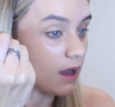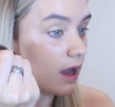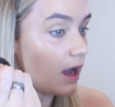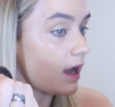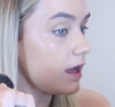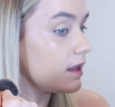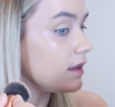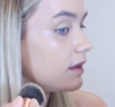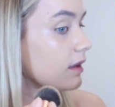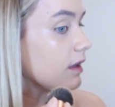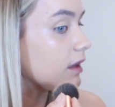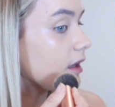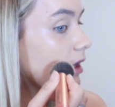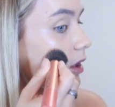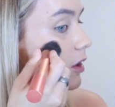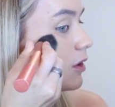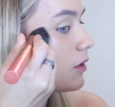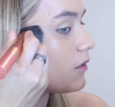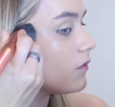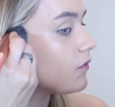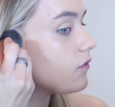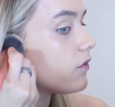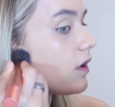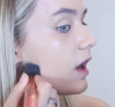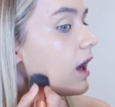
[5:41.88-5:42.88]
I
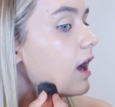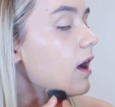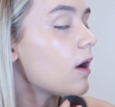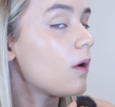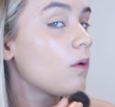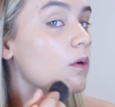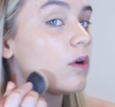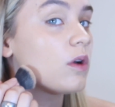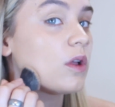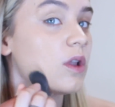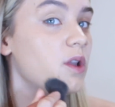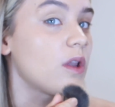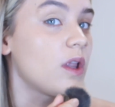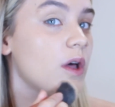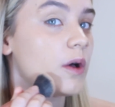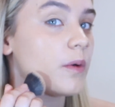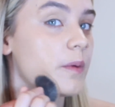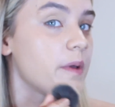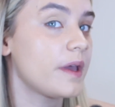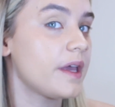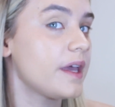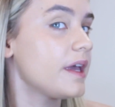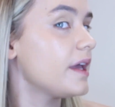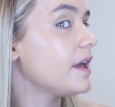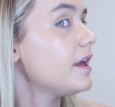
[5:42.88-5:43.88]
love how
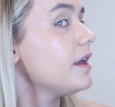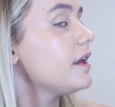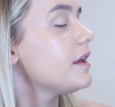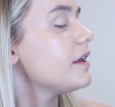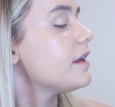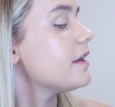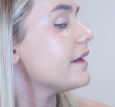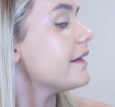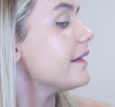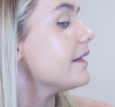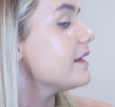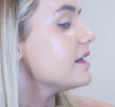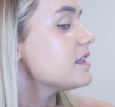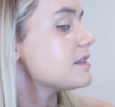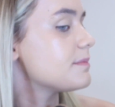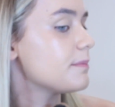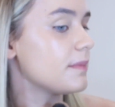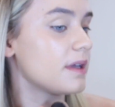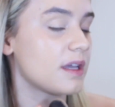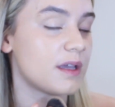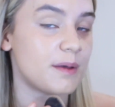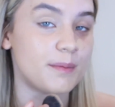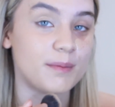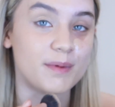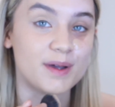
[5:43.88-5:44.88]
glowy it's
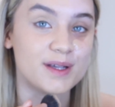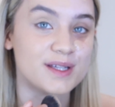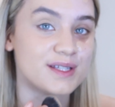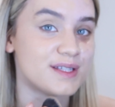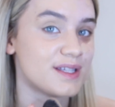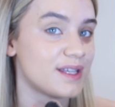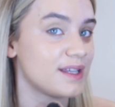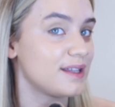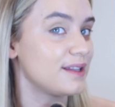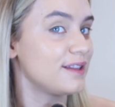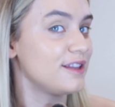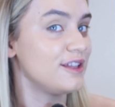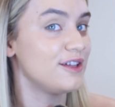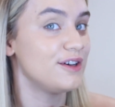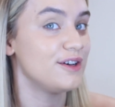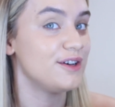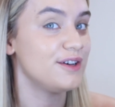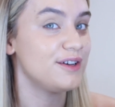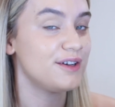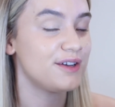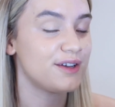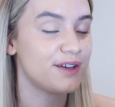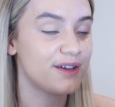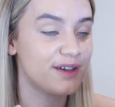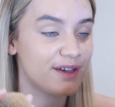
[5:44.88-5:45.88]
making my skin
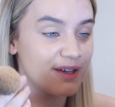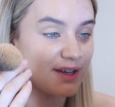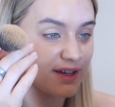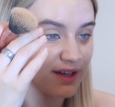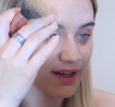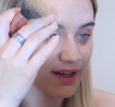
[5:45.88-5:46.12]
look.